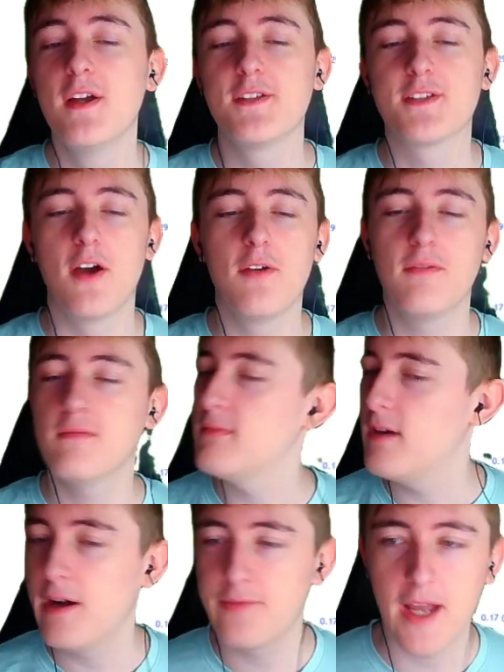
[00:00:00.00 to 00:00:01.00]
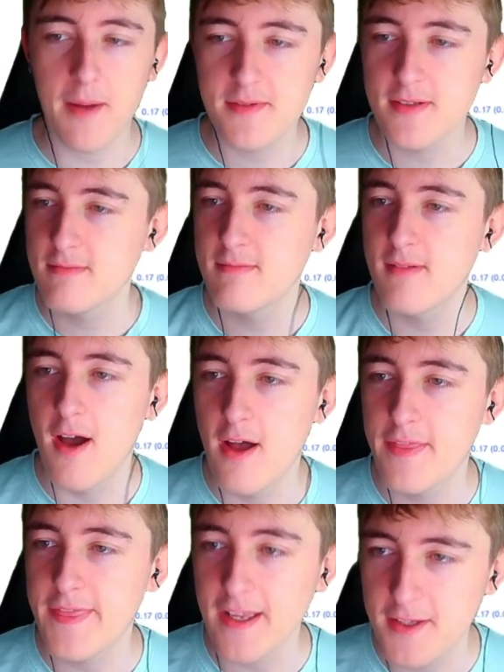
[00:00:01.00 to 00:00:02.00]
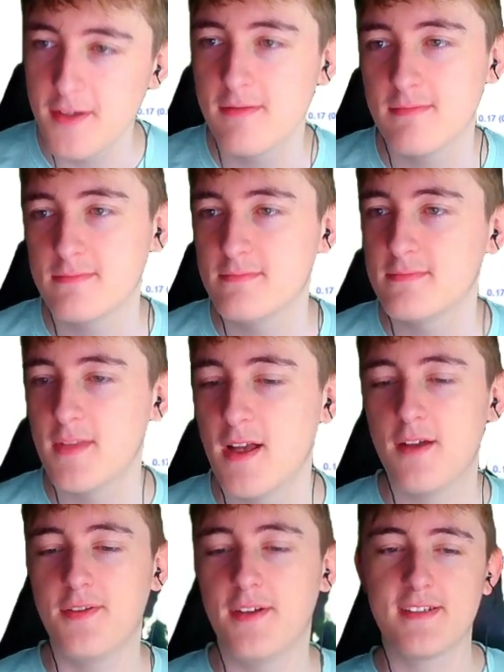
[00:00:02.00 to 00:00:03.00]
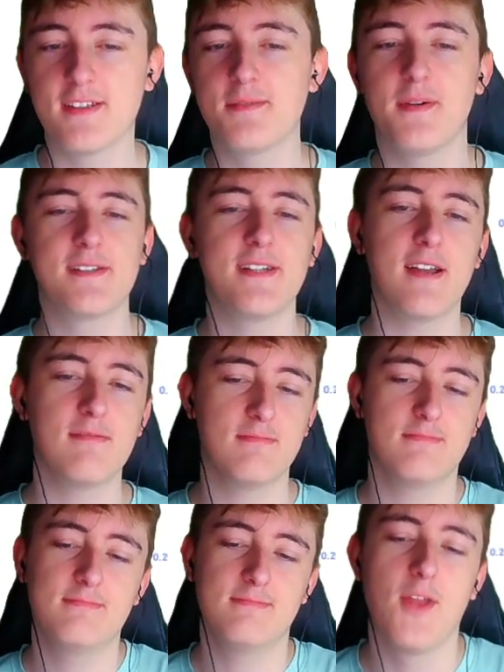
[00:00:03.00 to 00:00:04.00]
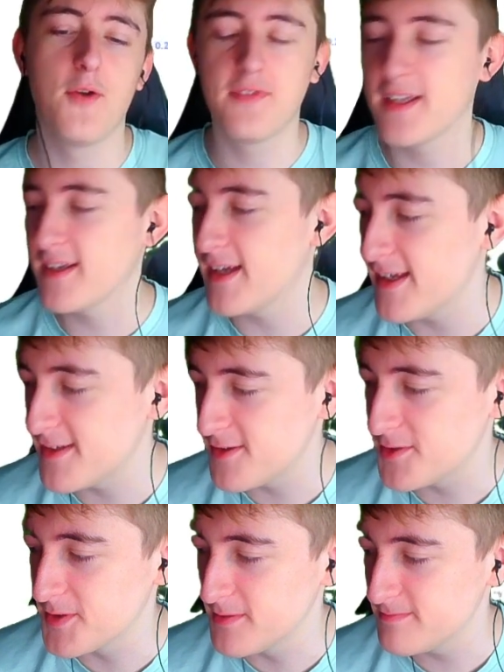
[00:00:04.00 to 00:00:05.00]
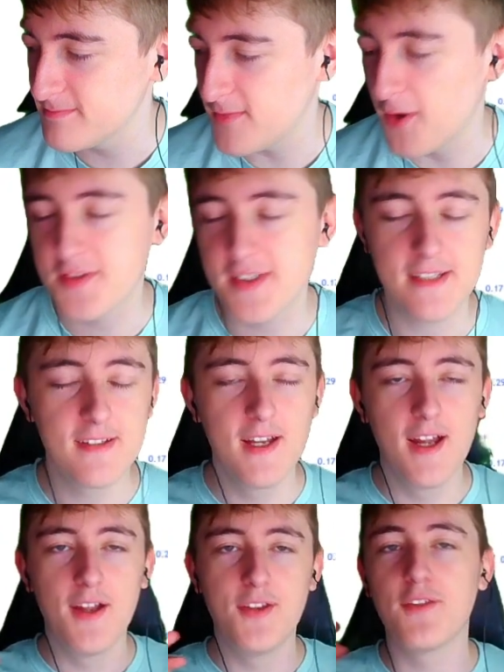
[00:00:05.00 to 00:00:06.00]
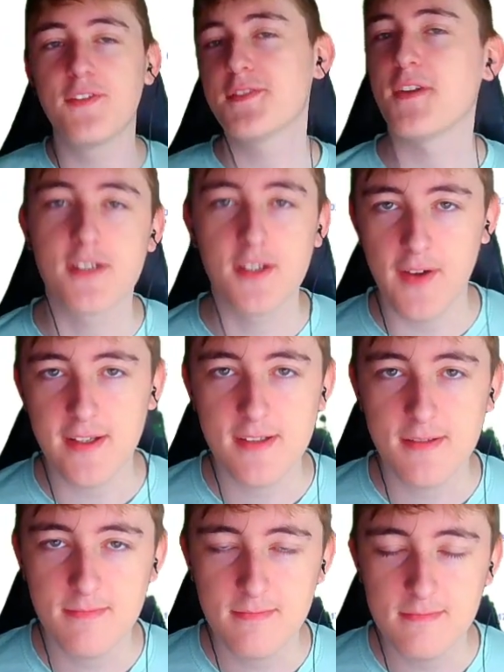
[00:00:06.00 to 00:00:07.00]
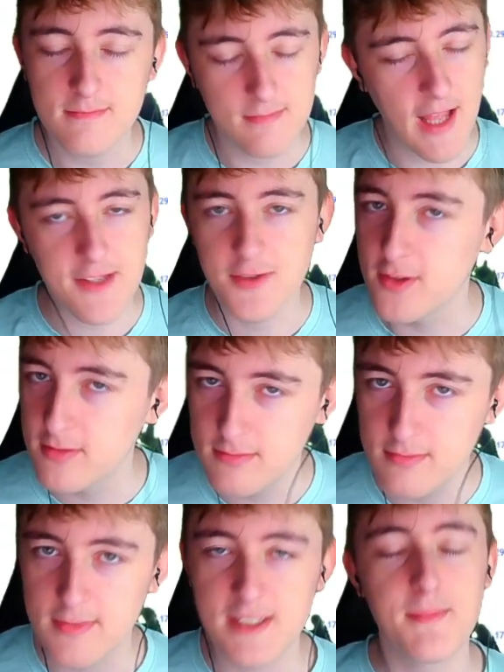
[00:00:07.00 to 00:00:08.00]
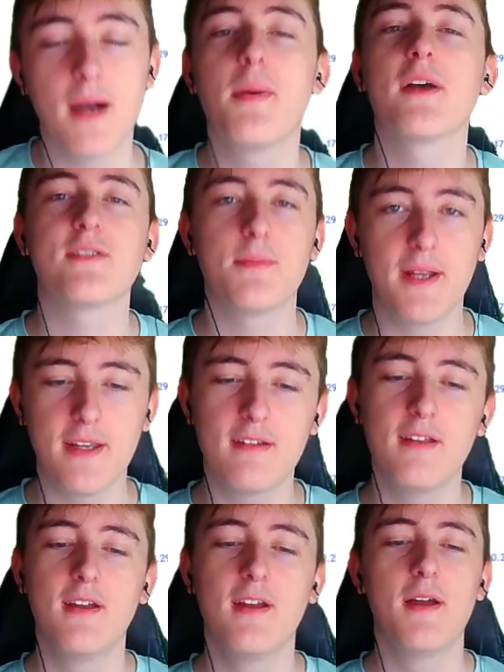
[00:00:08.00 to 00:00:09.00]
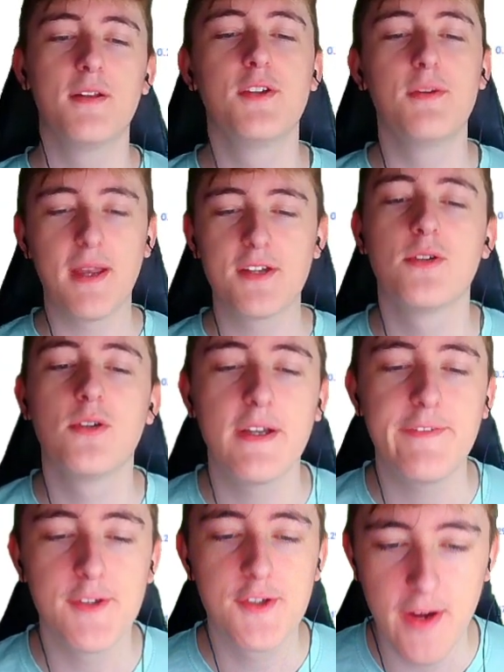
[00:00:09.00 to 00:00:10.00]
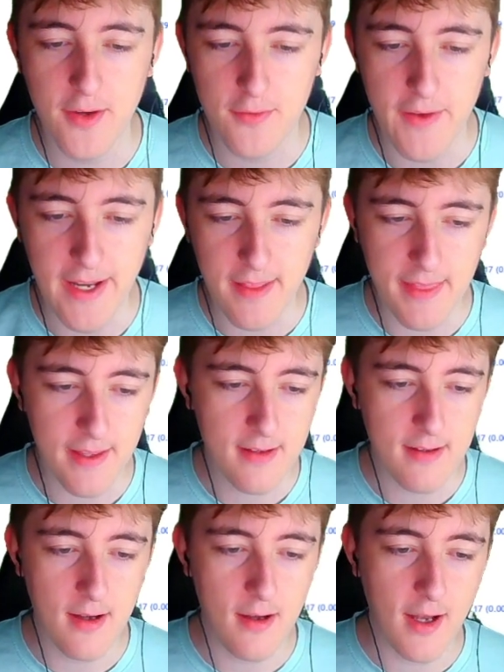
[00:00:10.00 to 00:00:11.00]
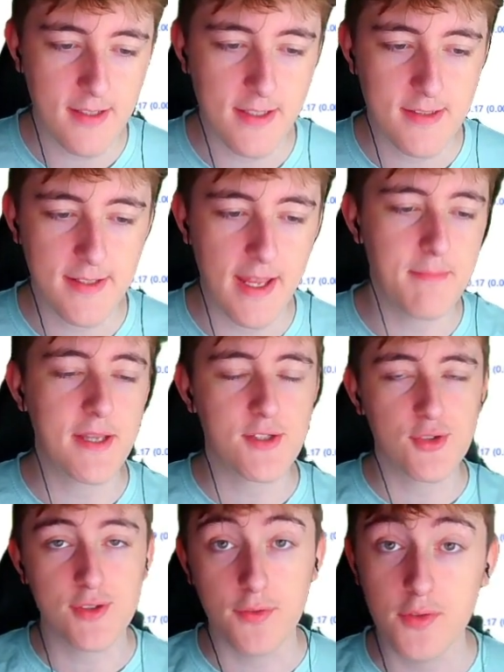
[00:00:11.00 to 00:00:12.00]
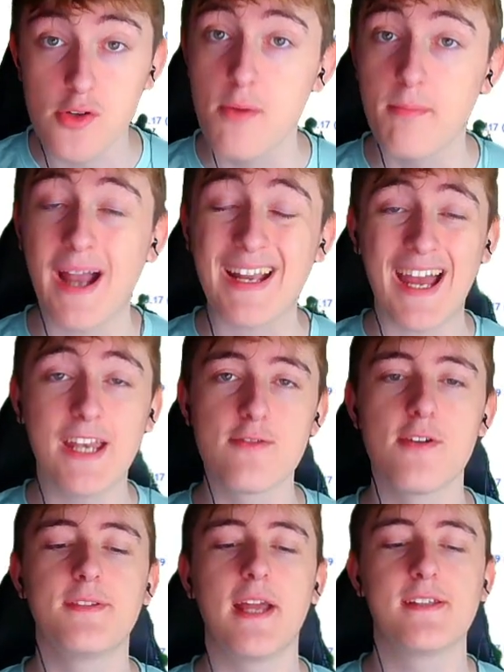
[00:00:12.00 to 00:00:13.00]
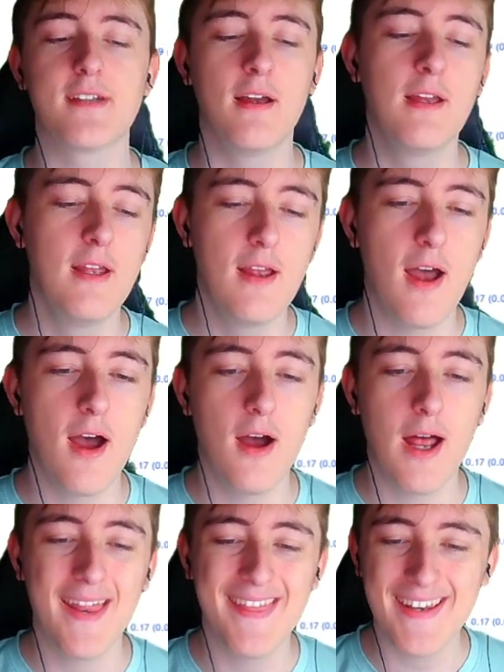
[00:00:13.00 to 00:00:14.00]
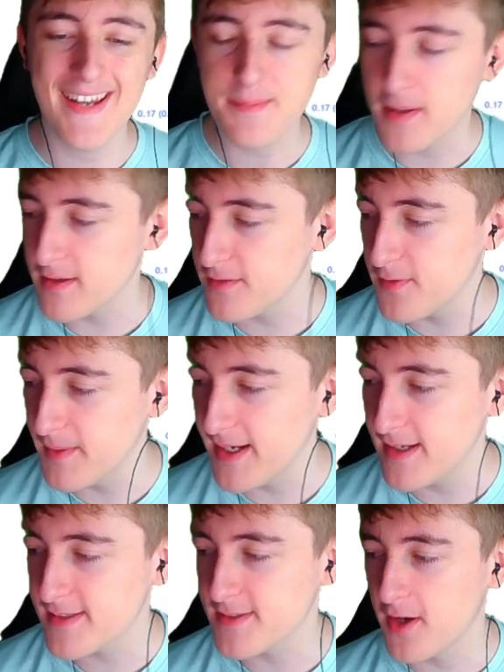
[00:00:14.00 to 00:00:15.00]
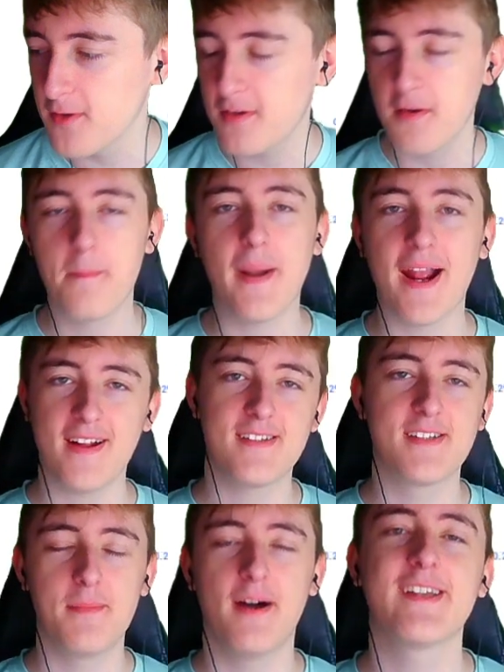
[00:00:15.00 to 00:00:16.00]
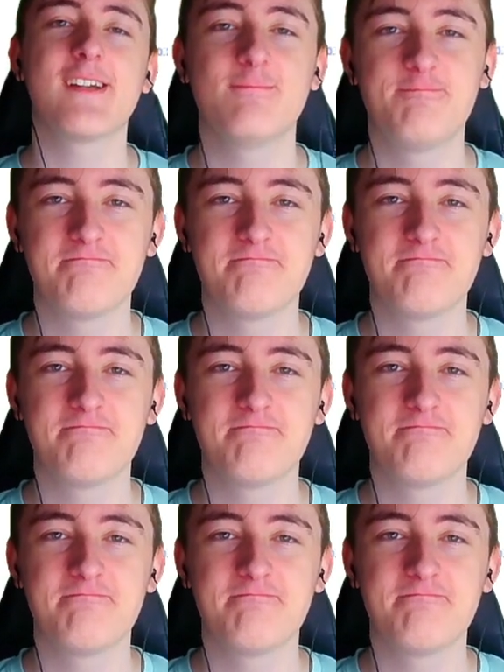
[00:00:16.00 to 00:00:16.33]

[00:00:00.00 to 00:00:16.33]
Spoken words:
So I've yapped. Thank you for listening to my CA. Hopefully, it is useful. Obviously, none of this is financial advice at all. This is my personal opinion. Do make sure if you trade off anything I said today, make sure it's off your own back and your own data. I think that's about it for me. So back to Mike.